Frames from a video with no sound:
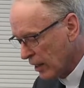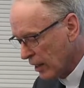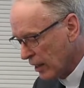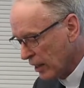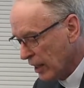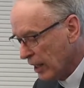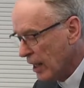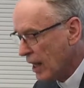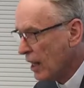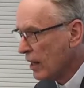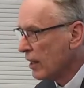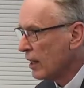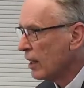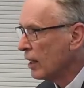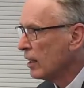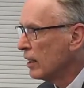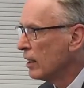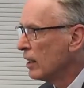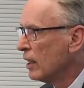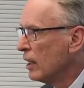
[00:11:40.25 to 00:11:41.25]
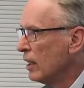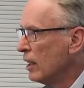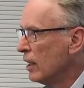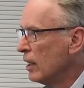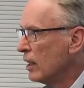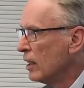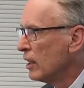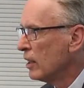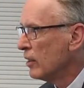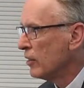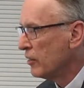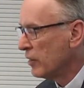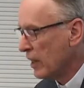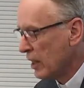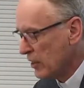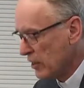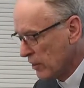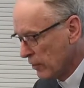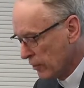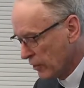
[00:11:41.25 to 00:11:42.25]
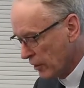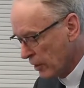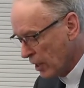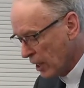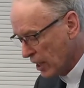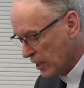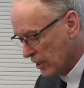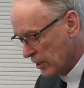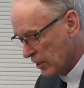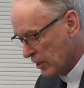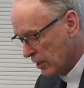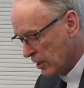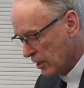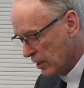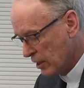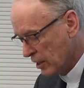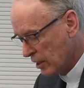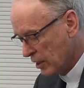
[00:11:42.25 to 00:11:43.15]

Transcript: the other the face of Christ,